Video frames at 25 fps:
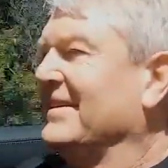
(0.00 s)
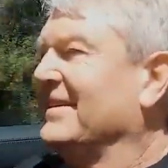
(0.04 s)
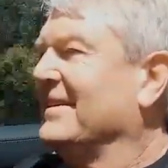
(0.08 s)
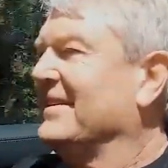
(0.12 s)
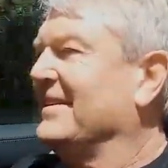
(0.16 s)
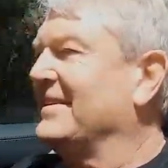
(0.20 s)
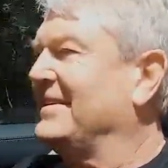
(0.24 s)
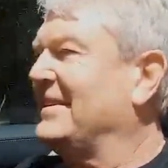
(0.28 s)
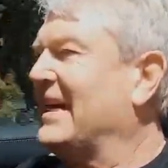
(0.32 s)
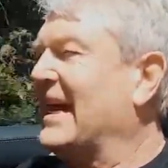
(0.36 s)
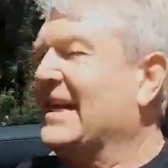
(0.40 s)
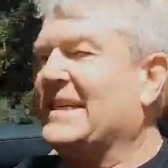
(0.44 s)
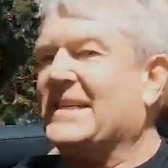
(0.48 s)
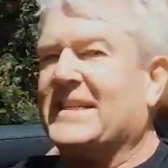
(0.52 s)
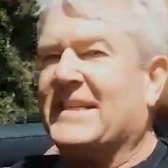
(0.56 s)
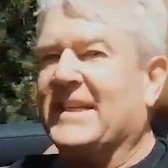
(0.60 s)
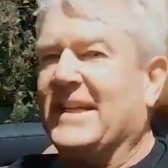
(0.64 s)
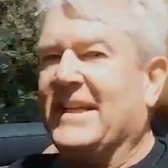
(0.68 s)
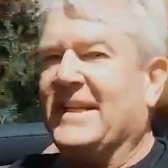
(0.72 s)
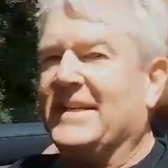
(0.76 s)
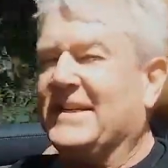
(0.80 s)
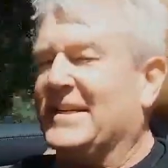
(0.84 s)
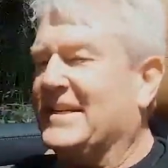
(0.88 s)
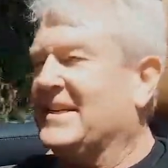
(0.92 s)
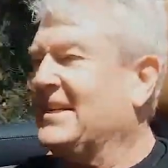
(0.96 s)
because that's
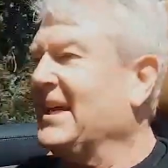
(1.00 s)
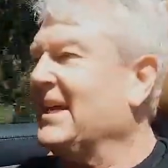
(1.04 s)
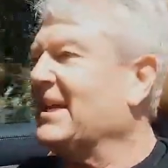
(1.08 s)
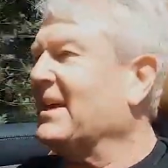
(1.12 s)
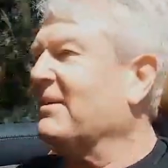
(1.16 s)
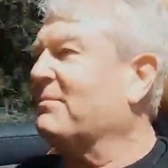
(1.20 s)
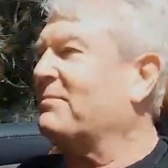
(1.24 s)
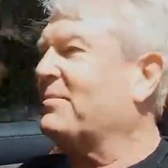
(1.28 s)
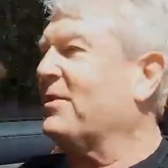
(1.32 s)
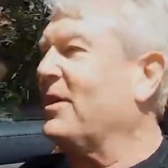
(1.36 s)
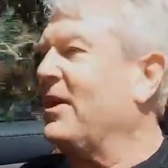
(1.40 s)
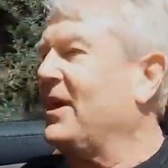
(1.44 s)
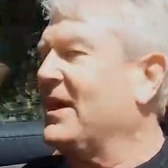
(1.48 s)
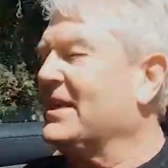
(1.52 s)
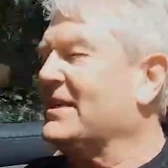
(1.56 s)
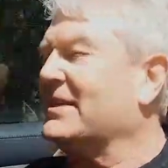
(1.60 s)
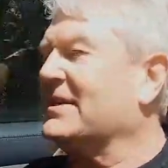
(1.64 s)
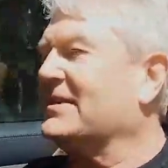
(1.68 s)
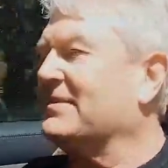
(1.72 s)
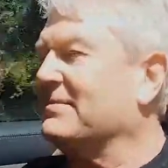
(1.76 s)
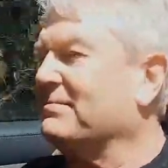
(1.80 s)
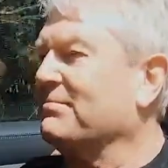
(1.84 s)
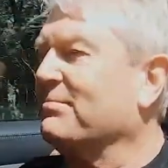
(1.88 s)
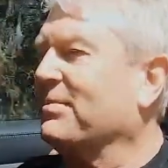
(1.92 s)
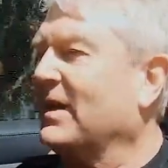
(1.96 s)
the sticker
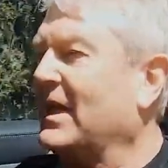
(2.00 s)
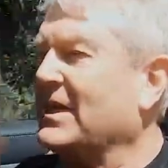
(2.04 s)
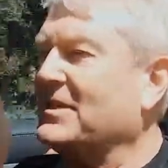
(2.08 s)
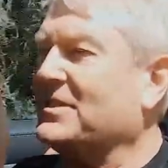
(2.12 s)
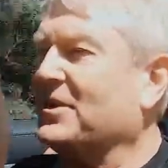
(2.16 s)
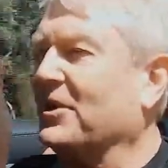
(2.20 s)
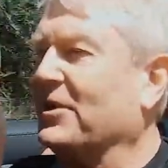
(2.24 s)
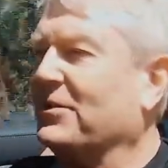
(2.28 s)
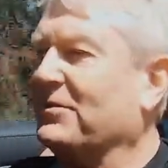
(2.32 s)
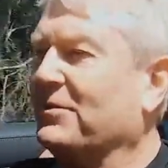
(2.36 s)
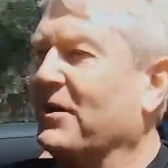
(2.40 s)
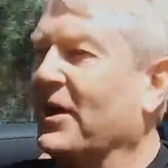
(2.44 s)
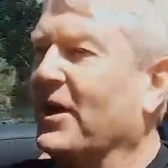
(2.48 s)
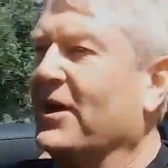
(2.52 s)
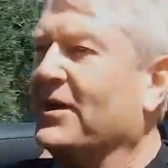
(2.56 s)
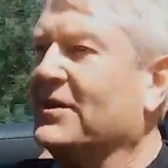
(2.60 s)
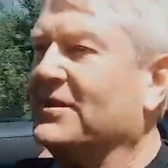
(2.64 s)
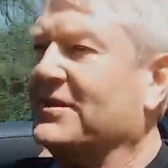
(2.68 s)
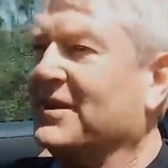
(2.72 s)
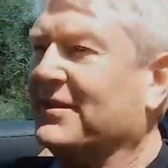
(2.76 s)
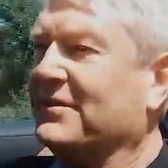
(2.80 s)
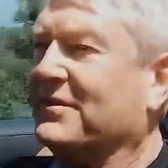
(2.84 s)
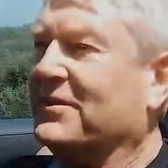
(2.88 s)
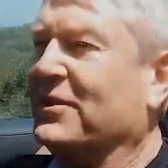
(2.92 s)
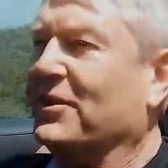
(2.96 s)
price, plus on
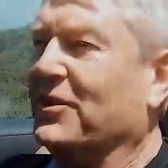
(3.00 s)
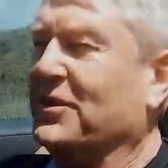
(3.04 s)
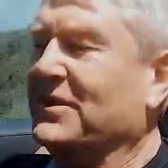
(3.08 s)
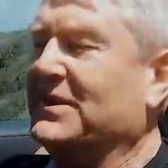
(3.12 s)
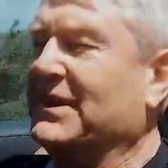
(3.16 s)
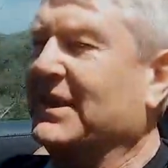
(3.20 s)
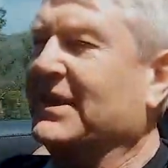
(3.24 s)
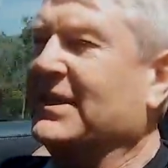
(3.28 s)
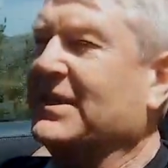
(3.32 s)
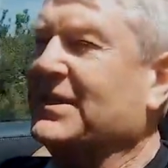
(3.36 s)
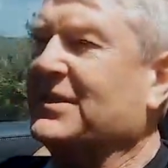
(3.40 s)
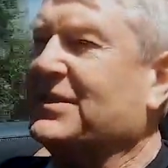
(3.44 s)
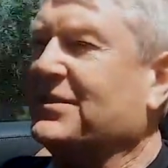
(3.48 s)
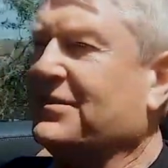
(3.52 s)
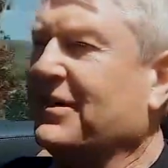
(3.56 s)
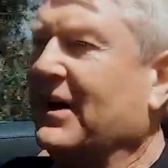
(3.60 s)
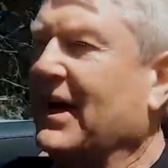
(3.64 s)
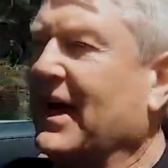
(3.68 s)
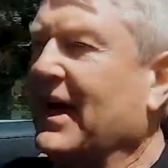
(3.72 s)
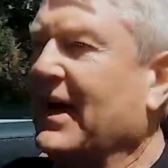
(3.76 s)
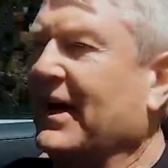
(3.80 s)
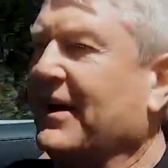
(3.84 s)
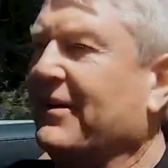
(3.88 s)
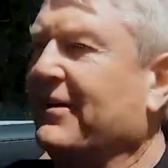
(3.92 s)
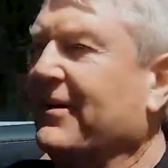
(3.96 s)
roads, of course, in
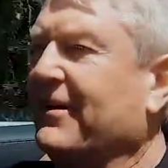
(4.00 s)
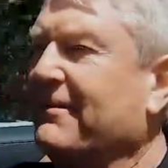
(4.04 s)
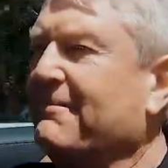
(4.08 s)
Australia.